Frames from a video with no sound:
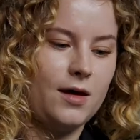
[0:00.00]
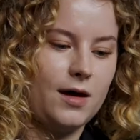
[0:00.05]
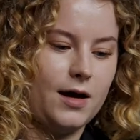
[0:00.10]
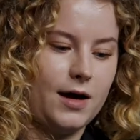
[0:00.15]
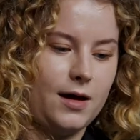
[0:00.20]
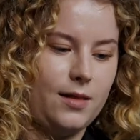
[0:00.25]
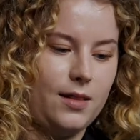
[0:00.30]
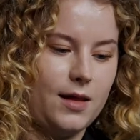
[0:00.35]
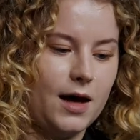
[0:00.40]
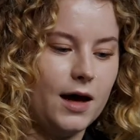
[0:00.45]

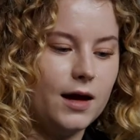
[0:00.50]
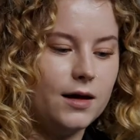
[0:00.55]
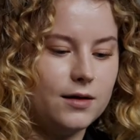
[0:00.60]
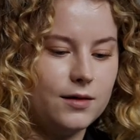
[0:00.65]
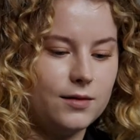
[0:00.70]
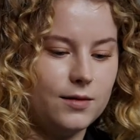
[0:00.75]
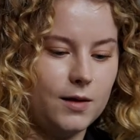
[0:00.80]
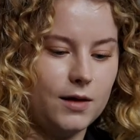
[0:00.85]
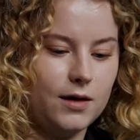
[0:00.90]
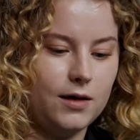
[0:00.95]
and then
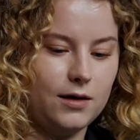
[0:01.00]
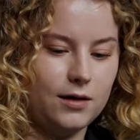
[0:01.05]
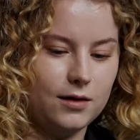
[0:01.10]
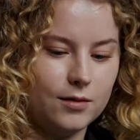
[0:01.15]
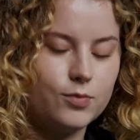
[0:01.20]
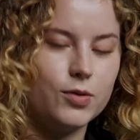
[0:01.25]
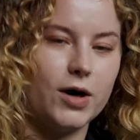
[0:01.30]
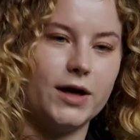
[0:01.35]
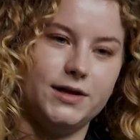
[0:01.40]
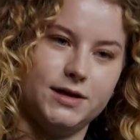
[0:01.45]
the
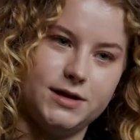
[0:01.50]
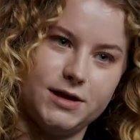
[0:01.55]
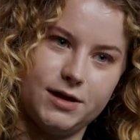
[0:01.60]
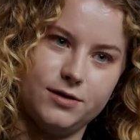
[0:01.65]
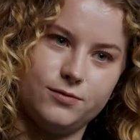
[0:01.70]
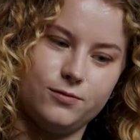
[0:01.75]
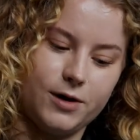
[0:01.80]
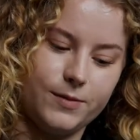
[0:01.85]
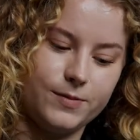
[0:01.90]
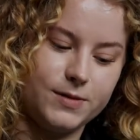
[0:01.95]

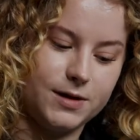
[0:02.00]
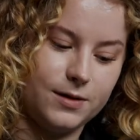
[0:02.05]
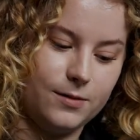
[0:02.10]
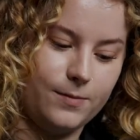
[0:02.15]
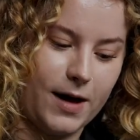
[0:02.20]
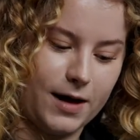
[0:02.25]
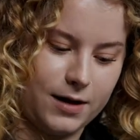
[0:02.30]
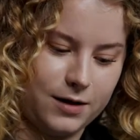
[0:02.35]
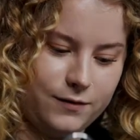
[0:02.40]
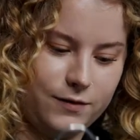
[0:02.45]
branded rib to the
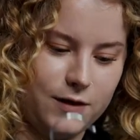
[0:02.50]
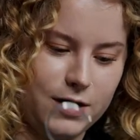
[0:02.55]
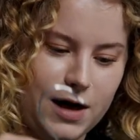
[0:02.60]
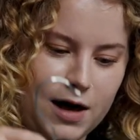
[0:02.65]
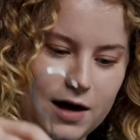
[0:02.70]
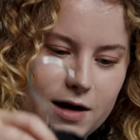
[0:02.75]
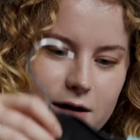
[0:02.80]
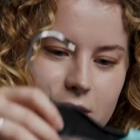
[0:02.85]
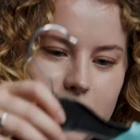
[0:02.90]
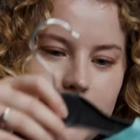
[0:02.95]
back of the
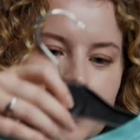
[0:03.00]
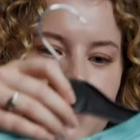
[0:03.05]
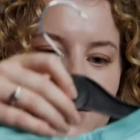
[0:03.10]
neck.